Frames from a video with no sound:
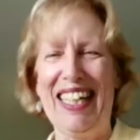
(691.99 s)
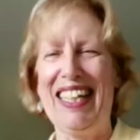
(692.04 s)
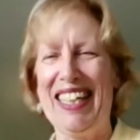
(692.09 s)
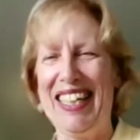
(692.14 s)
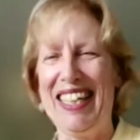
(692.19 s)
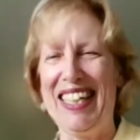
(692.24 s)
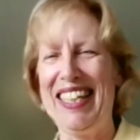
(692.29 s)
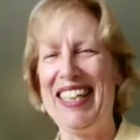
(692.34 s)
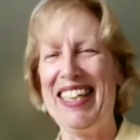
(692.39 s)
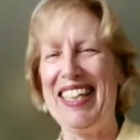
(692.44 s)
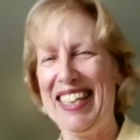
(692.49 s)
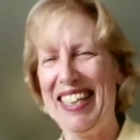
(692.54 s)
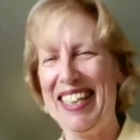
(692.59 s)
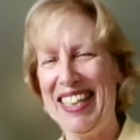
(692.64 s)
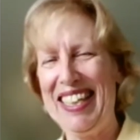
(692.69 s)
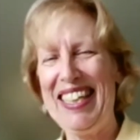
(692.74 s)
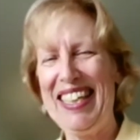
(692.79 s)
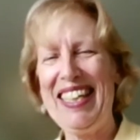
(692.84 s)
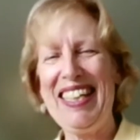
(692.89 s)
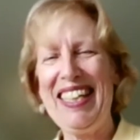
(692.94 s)

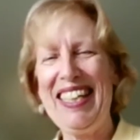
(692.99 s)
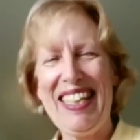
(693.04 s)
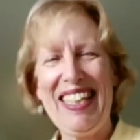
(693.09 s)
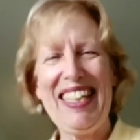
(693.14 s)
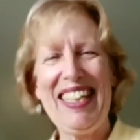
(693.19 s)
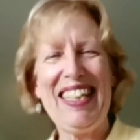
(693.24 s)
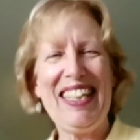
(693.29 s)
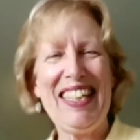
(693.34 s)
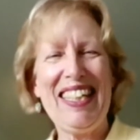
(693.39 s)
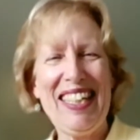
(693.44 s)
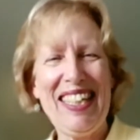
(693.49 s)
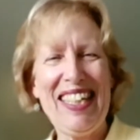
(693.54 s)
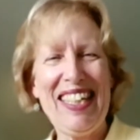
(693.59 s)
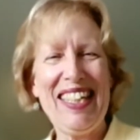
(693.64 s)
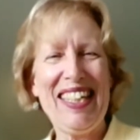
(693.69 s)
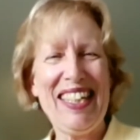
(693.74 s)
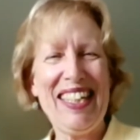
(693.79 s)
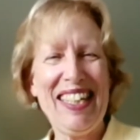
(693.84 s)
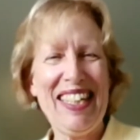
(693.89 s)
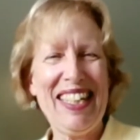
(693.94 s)

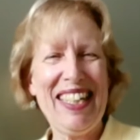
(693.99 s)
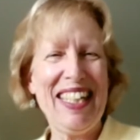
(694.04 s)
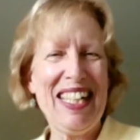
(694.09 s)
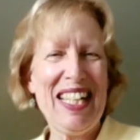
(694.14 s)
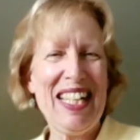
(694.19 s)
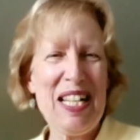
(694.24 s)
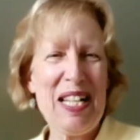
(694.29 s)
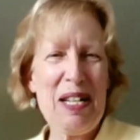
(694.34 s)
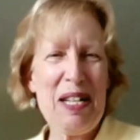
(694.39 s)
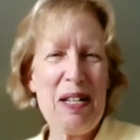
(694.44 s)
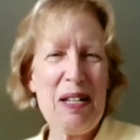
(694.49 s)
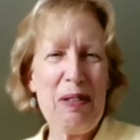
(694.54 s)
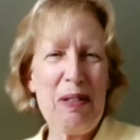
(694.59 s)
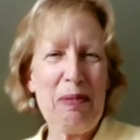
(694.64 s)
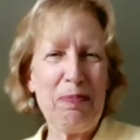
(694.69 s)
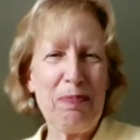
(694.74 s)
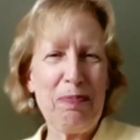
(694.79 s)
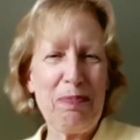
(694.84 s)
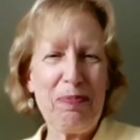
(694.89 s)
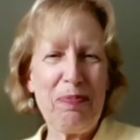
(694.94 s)

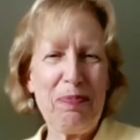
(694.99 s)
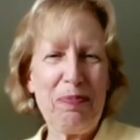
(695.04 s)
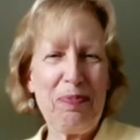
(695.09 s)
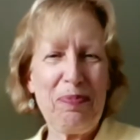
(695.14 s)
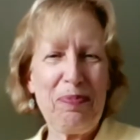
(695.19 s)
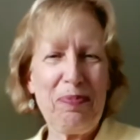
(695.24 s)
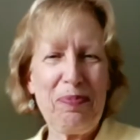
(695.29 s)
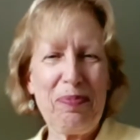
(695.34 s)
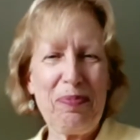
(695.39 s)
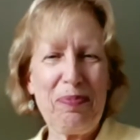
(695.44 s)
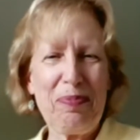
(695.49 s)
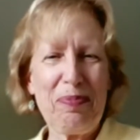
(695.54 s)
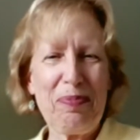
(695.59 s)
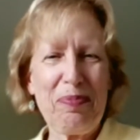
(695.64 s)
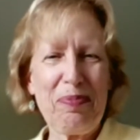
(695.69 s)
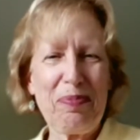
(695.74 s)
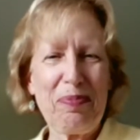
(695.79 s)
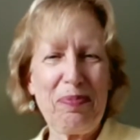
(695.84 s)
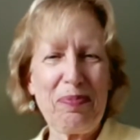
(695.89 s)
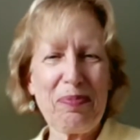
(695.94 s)

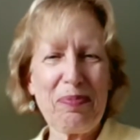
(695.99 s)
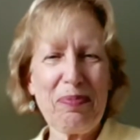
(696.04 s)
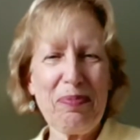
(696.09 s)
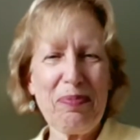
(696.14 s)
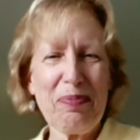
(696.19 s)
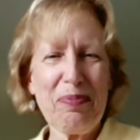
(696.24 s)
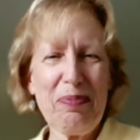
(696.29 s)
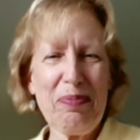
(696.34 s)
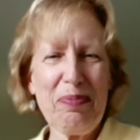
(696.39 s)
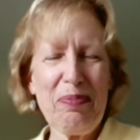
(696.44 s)
(silent)